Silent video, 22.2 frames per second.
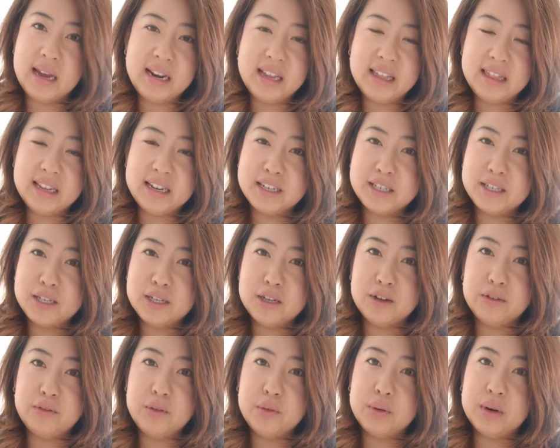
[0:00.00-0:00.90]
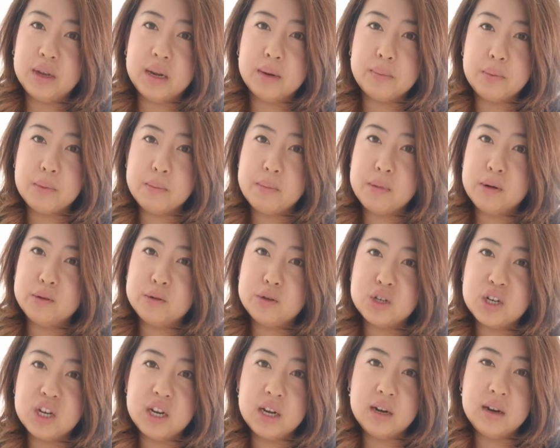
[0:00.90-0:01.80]
that in there too. If you want to get a
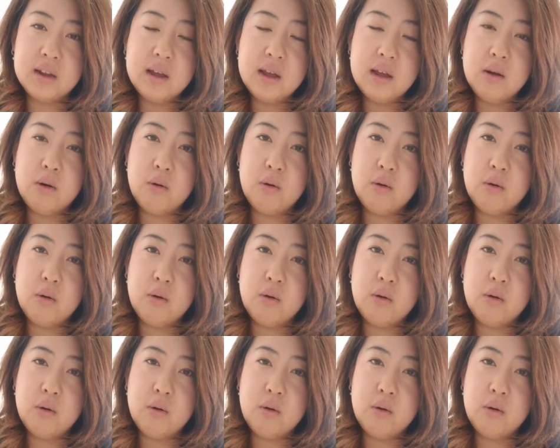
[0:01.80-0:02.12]
promotion,